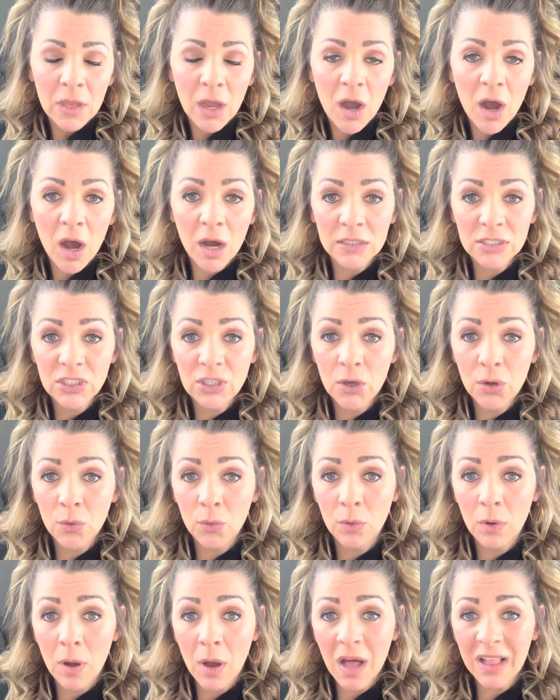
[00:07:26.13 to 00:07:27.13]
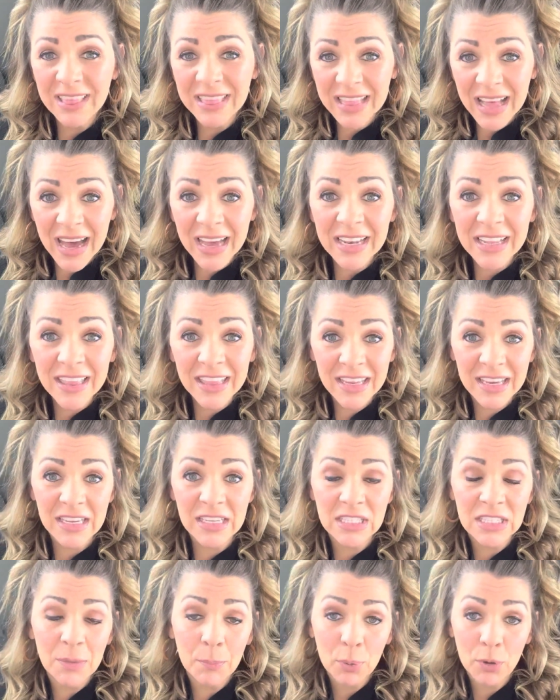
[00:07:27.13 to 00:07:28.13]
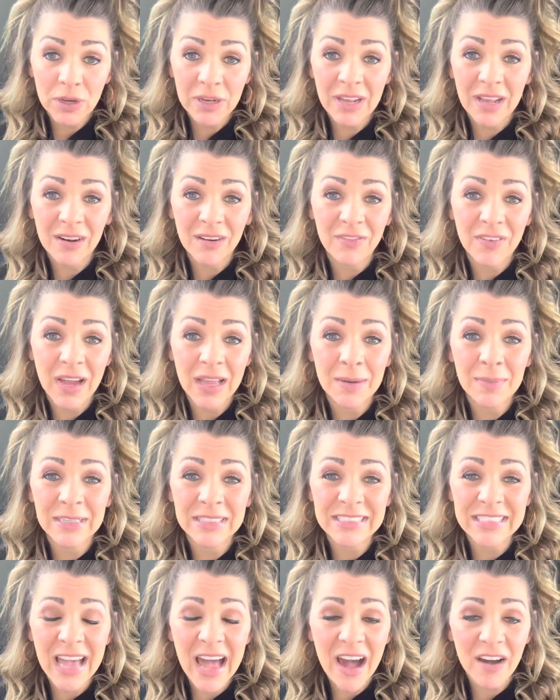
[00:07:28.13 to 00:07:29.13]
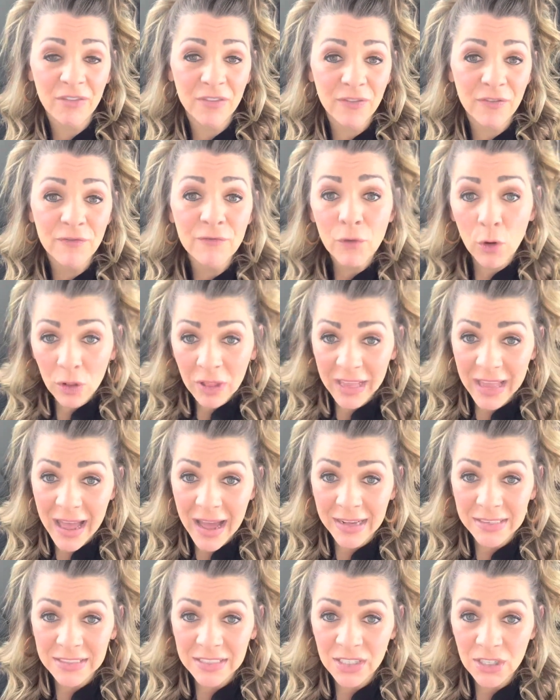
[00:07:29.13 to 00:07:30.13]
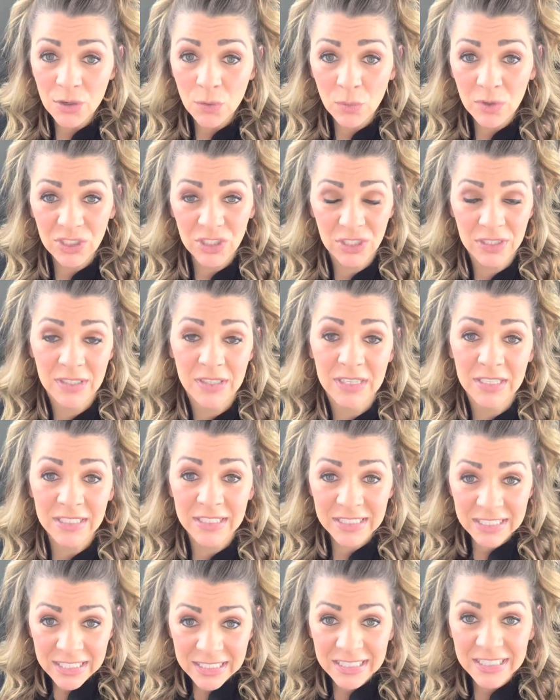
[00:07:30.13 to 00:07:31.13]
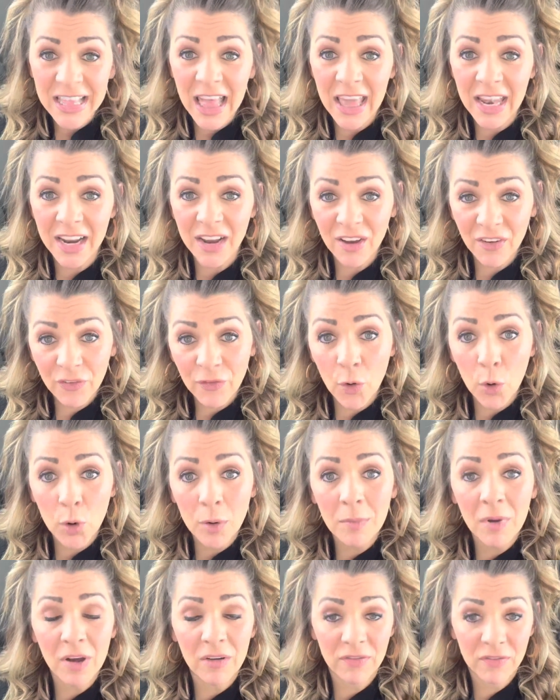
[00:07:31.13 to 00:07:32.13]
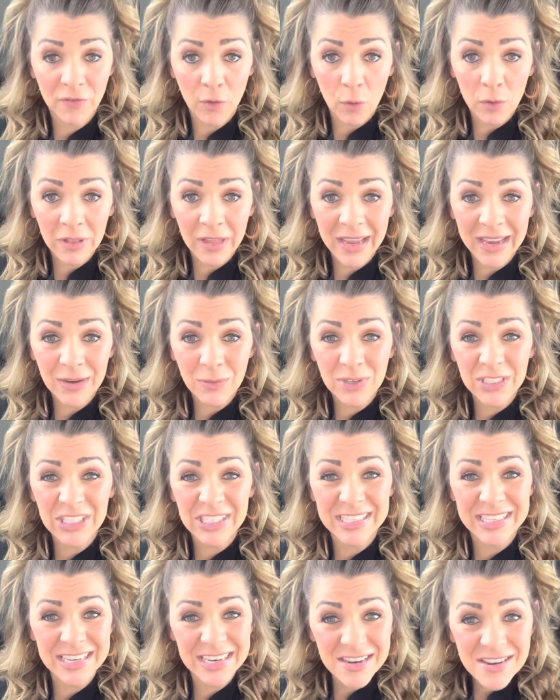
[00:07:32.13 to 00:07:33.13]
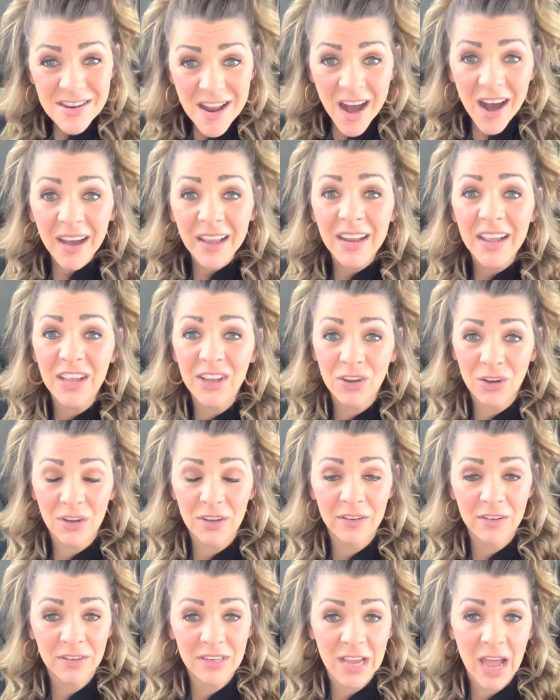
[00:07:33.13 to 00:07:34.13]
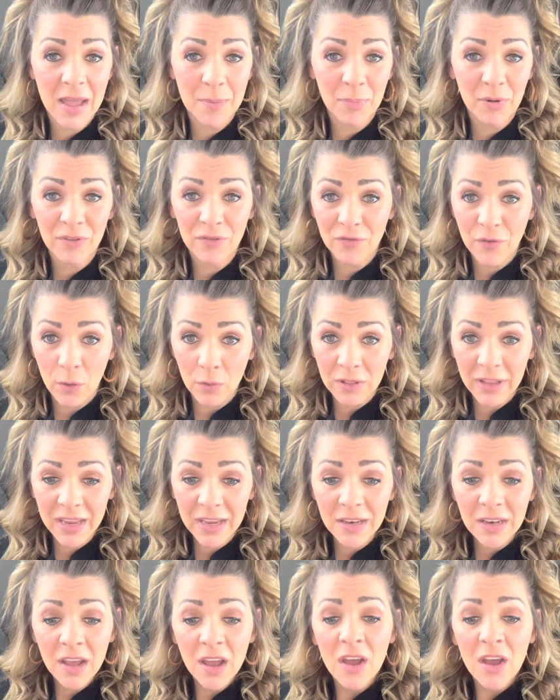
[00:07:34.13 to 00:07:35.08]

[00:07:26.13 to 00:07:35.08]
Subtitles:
also, a lot of these prenatal vitamins have folic acid, which is this synthetic form of folate, which is not a good type of folate.